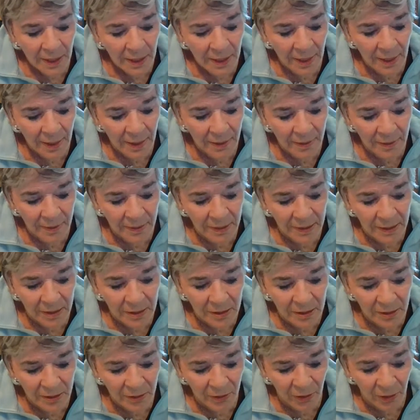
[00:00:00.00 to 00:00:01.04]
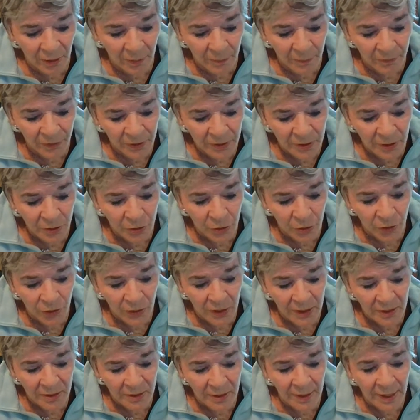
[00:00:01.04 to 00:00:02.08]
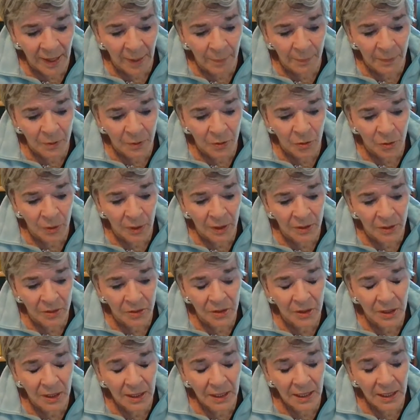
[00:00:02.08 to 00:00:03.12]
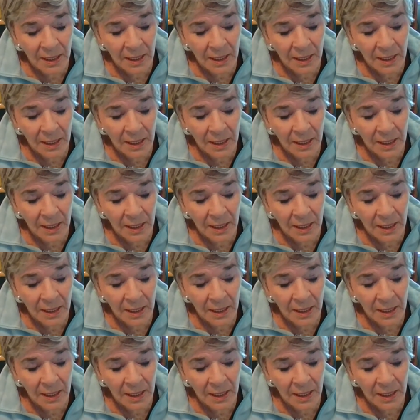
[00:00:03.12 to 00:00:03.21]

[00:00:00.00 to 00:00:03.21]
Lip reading: and these physical things that happen to us,